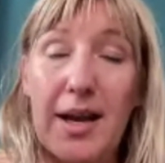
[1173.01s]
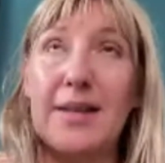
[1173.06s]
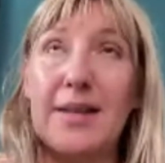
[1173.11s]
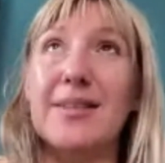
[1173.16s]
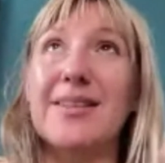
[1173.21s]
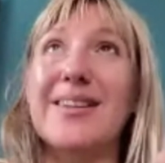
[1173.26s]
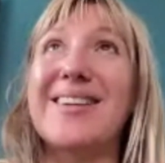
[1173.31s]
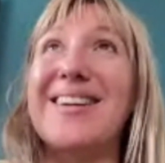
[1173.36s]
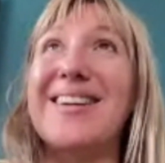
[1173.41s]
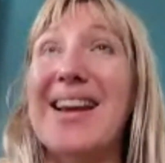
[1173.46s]

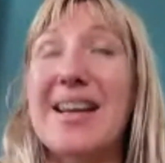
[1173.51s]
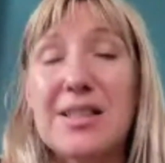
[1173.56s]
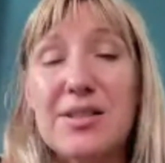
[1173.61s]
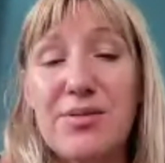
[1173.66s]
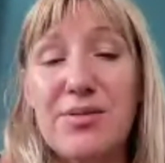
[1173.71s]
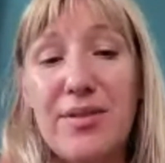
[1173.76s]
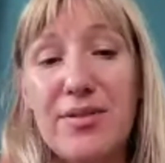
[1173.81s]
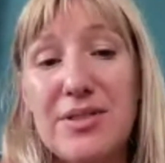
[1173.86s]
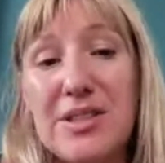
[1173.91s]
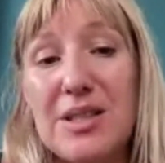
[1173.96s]
and the next
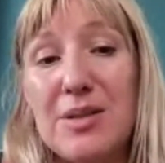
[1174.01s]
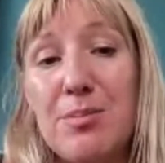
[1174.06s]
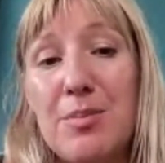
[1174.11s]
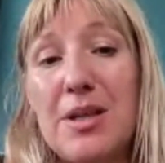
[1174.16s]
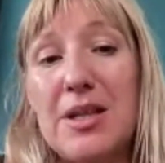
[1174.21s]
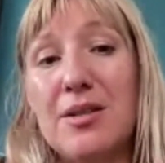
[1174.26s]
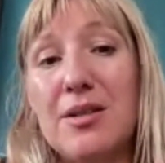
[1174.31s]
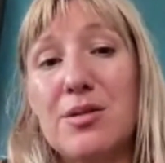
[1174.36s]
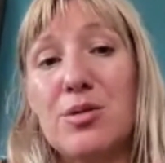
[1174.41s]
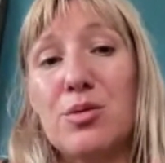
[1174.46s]
15
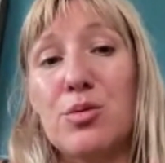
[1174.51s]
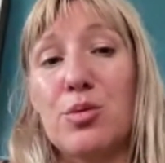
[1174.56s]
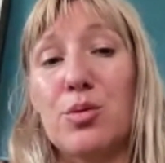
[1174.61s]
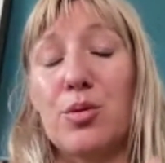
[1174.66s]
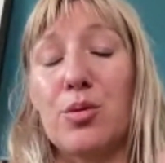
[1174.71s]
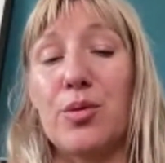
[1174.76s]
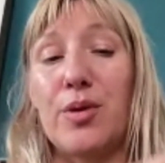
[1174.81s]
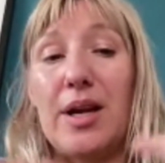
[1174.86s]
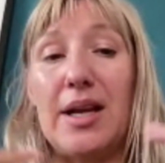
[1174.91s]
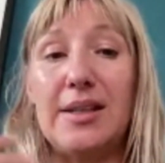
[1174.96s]
minutes to
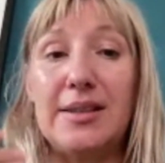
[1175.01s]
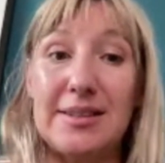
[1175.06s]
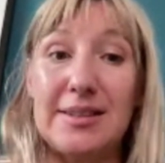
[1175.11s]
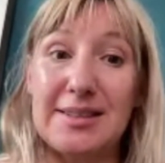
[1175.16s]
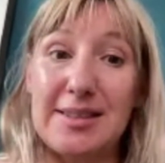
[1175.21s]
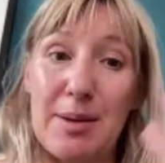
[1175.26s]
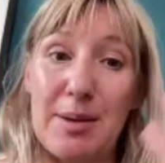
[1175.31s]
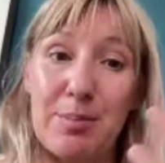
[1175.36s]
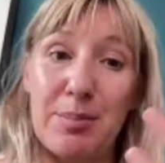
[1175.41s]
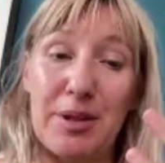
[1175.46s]
create a
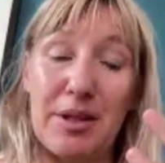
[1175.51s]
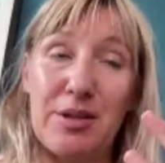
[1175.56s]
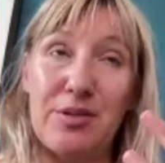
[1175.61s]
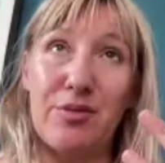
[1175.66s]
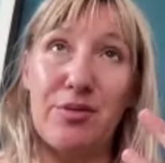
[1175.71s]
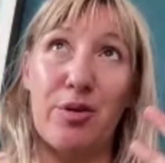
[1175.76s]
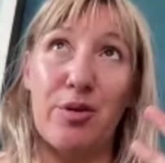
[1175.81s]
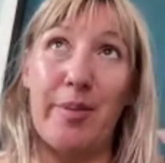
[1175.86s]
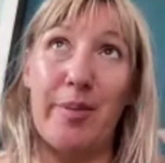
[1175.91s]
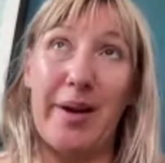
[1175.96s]
template
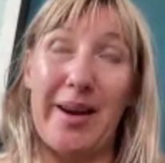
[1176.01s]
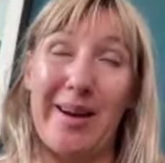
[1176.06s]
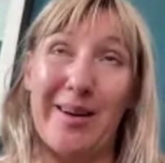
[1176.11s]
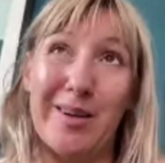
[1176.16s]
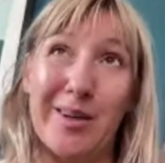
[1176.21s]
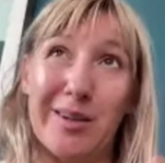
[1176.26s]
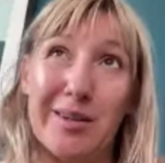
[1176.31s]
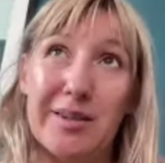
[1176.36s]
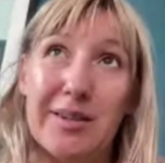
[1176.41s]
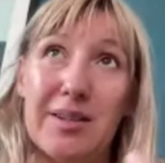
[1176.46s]
for my
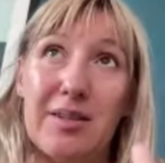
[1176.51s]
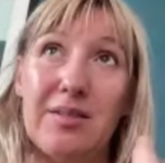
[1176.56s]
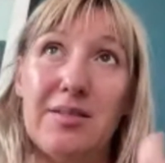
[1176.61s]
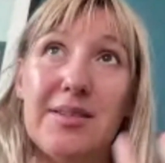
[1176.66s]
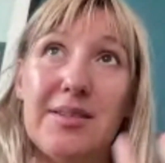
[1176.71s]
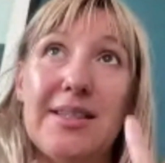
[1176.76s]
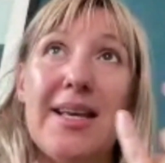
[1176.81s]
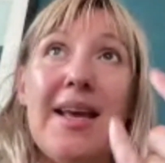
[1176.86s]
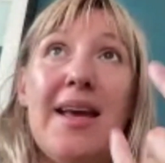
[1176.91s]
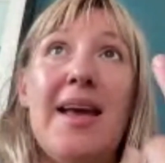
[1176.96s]
articles,